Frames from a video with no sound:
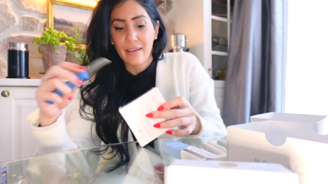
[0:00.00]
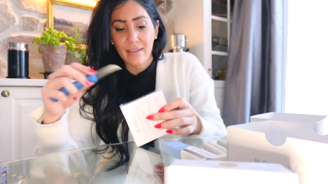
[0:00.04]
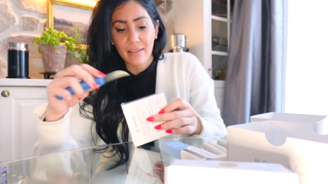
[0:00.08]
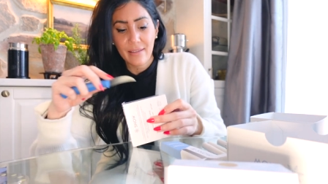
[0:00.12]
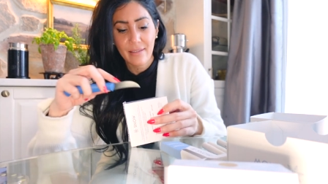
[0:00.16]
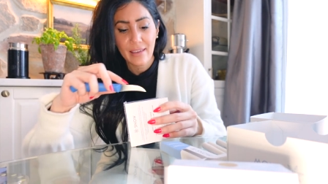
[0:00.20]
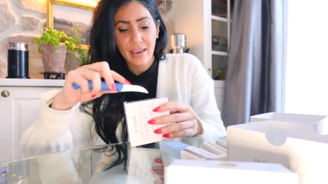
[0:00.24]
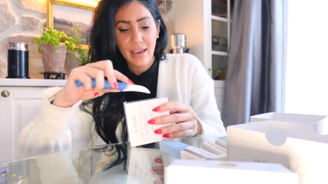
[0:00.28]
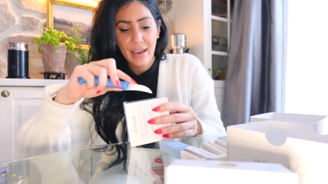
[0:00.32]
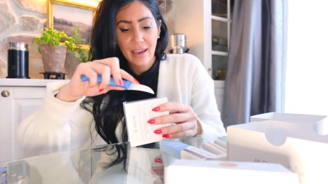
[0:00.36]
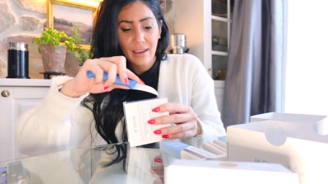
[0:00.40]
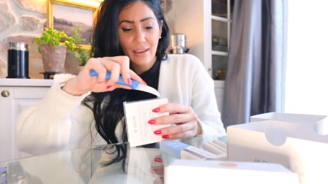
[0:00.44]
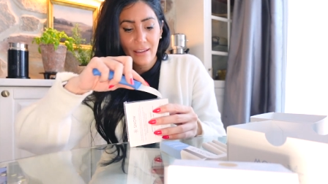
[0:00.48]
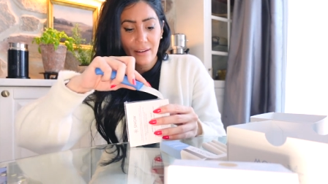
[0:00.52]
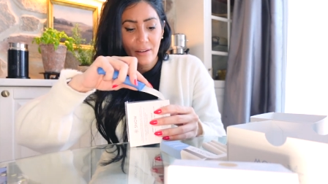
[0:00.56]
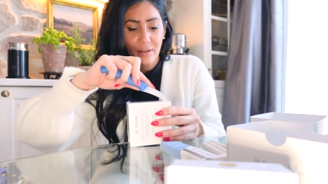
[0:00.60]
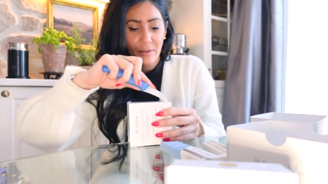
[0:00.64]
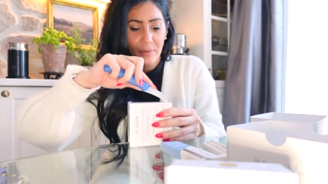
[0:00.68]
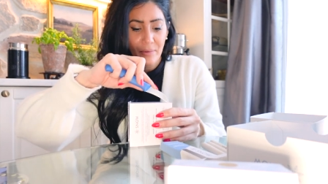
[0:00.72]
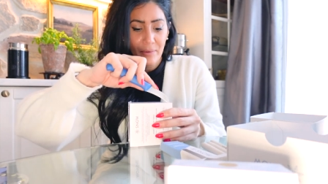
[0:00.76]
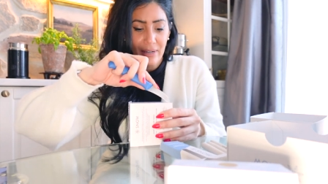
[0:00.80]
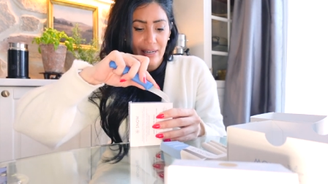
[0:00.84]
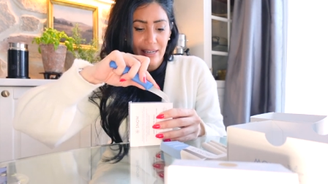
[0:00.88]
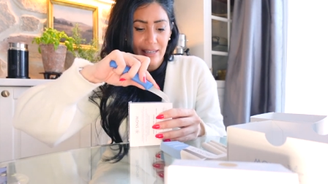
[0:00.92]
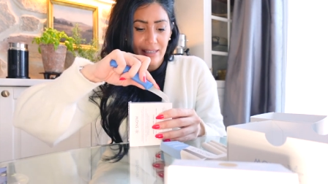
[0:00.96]
Then
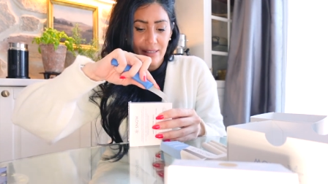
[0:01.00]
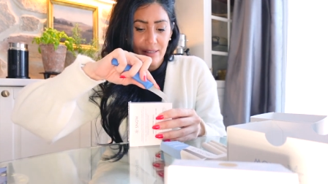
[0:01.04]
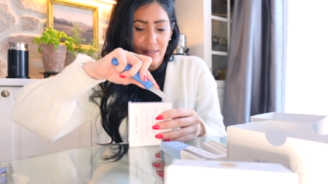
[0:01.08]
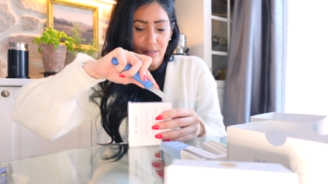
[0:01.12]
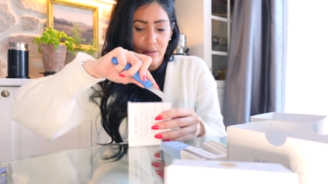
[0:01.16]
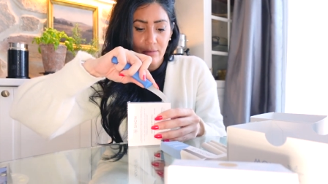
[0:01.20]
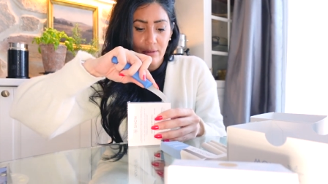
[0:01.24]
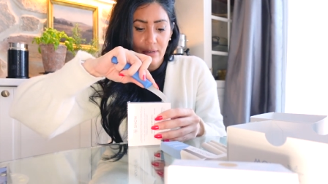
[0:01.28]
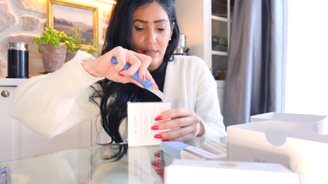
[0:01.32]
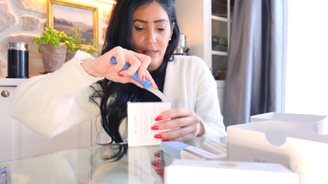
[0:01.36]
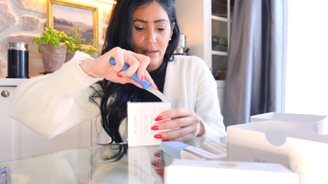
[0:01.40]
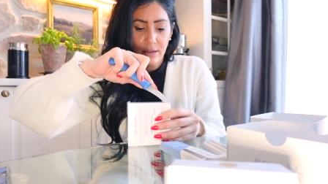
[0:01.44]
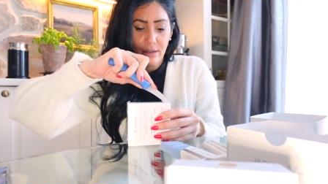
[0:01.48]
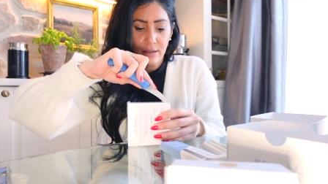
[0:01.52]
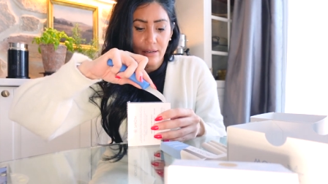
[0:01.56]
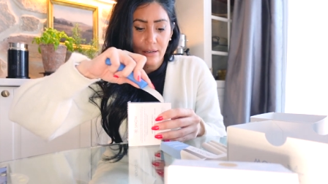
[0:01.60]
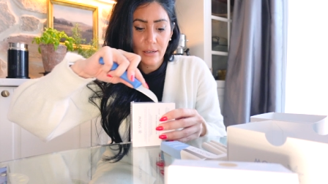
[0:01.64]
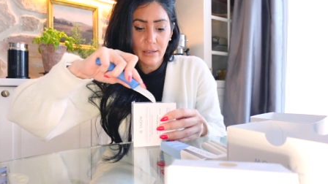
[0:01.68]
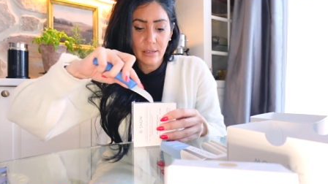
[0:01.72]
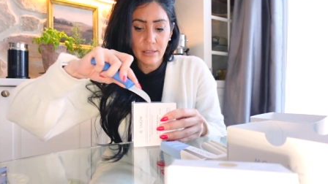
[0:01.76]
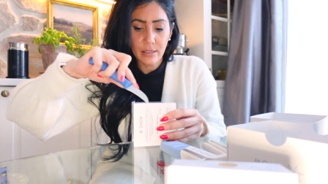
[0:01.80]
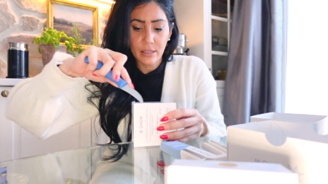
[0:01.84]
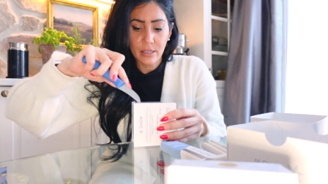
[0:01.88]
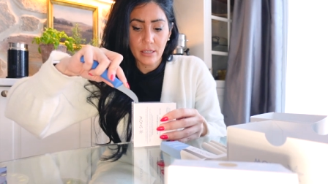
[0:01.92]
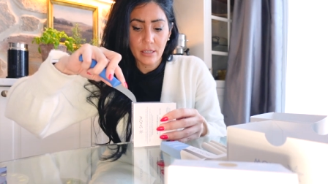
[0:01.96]
what else we
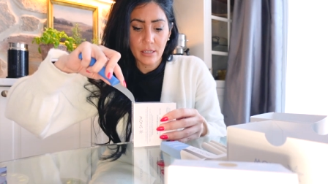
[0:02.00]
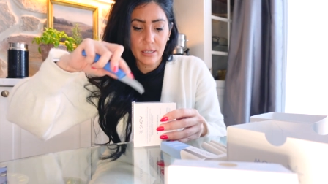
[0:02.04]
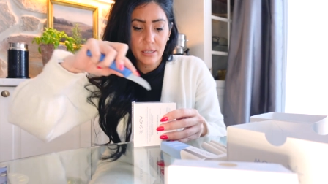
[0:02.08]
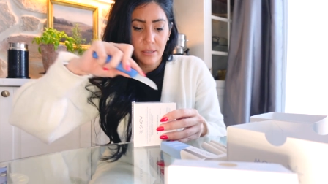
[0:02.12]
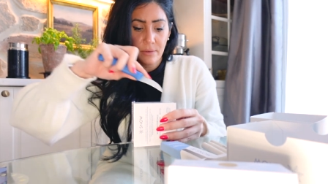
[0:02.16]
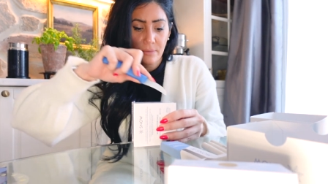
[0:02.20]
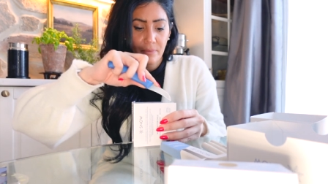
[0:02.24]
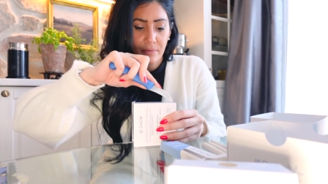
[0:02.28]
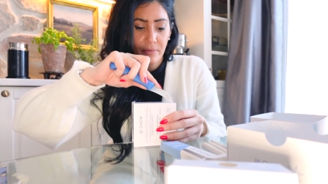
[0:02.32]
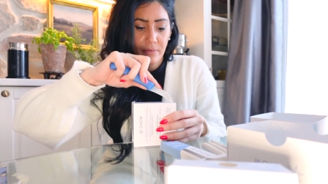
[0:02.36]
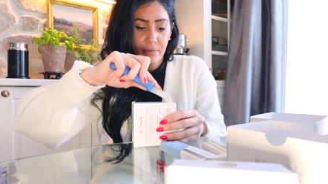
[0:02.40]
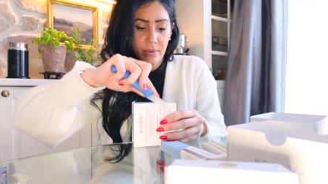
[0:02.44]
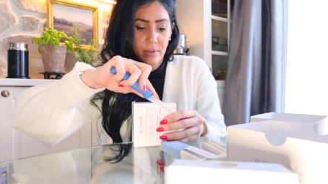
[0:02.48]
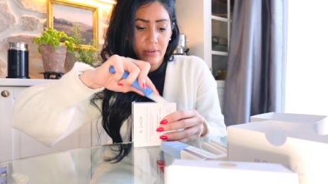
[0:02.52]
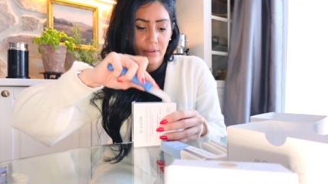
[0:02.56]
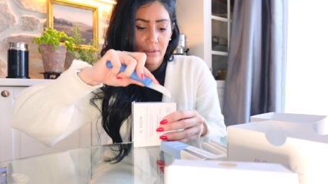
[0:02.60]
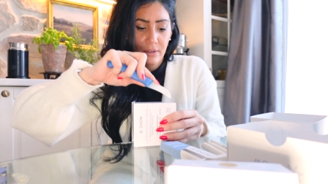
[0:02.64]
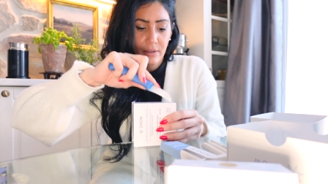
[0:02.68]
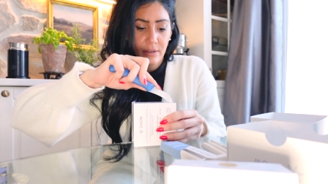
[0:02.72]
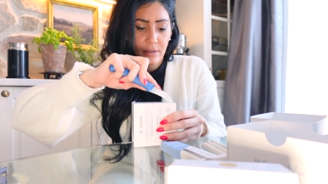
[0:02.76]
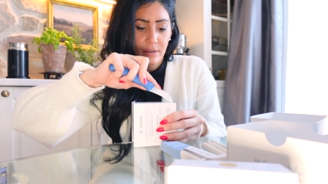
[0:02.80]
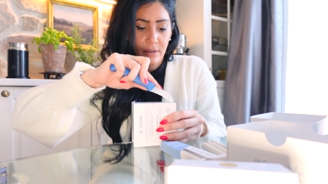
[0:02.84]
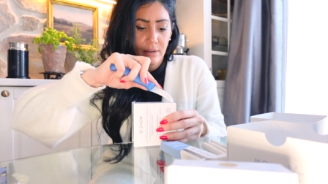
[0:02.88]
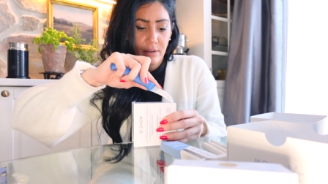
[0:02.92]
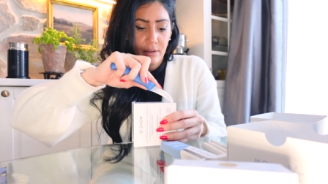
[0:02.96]
got?
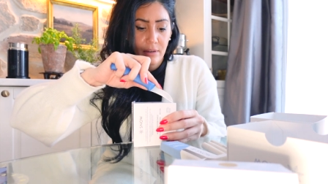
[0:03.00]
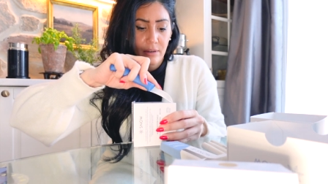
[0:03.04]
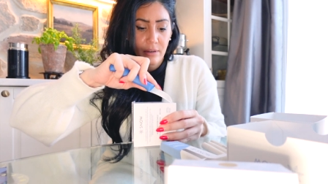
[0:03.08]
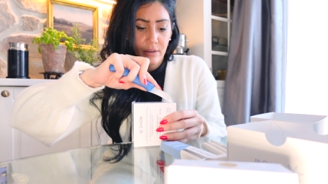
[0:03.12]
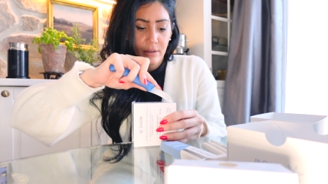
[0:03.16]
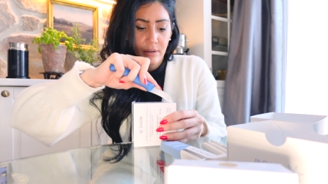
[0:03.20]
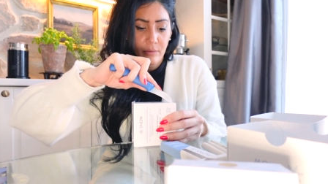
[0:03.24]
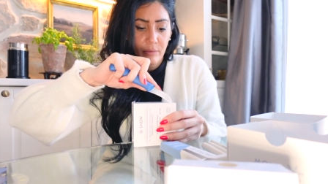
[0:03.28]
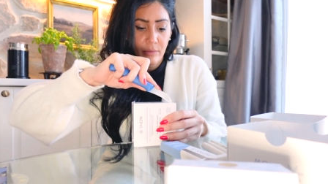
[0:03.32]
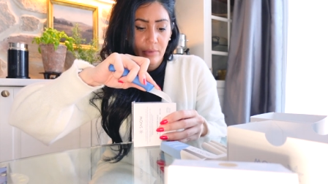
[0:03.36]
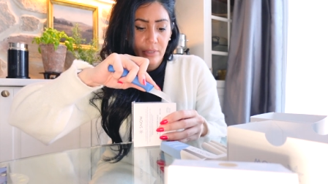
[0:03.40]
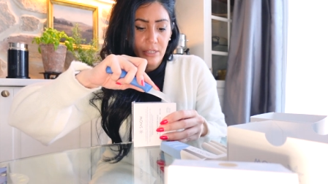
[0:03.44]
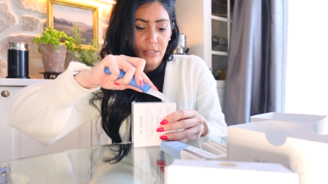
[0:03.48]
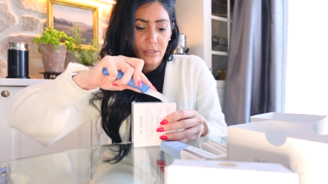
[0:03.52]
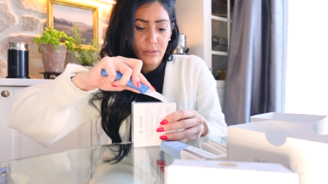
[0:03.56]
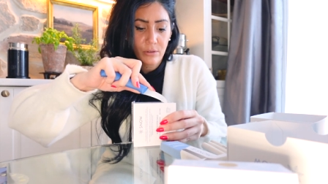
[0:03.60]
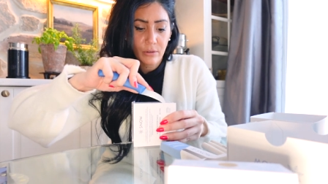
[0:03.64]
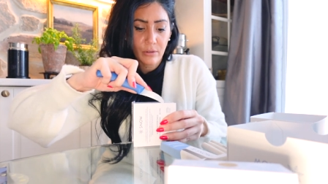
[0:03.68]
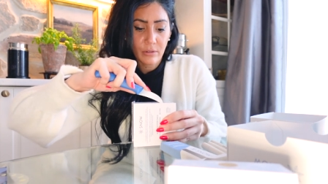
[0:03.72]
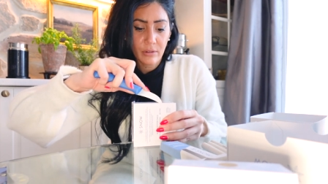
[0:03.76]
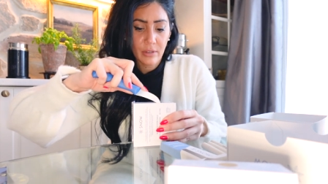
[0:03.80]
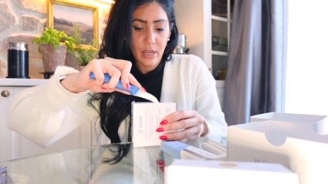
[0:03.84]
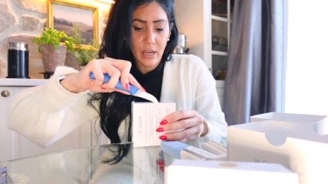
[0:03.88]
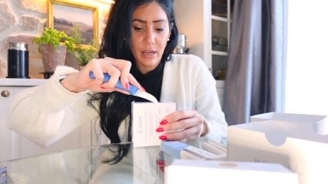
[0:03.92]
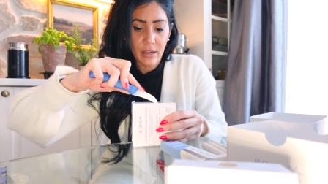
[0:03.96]
Please
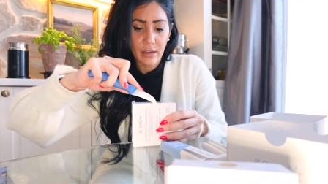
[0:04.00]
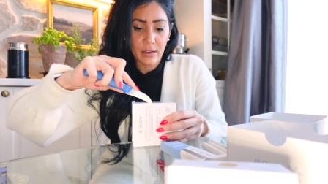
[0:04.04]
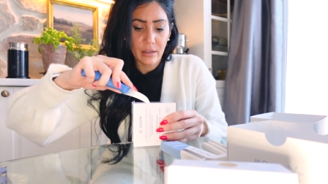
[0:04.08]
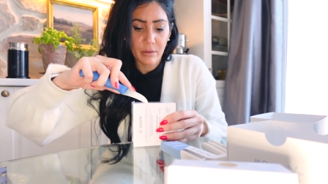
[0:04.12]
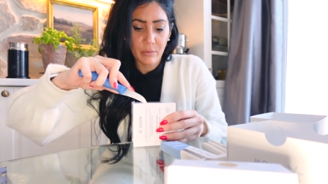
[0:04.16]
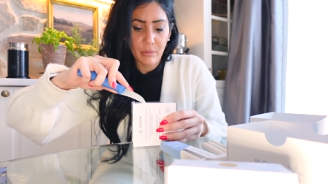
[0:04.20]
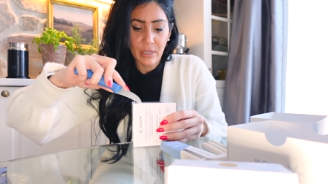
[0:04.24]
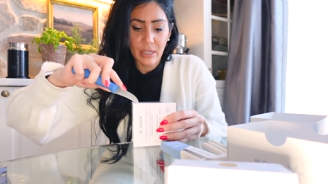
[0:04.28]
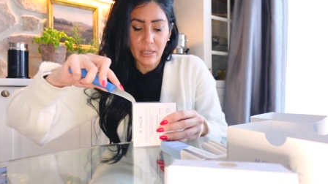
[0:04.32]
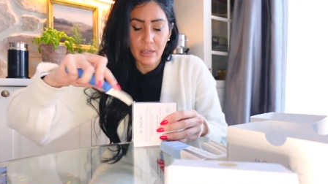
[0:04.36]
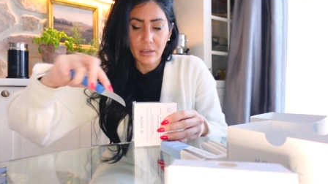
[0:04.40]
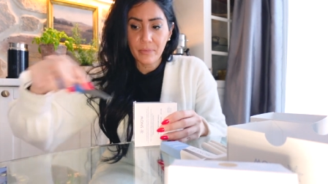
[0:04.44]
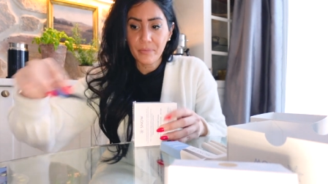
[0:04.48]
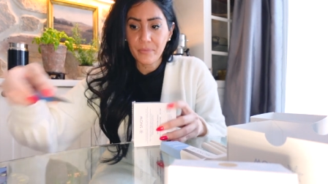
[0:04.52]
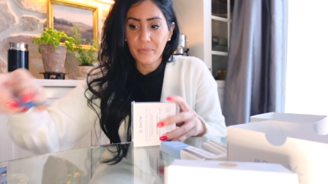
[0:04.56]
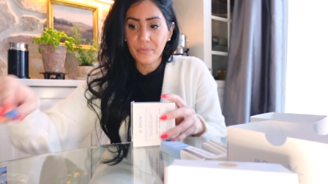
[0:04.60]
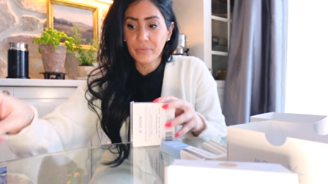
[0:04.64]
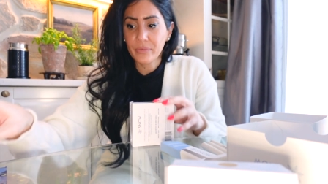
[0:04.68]
don't die on me.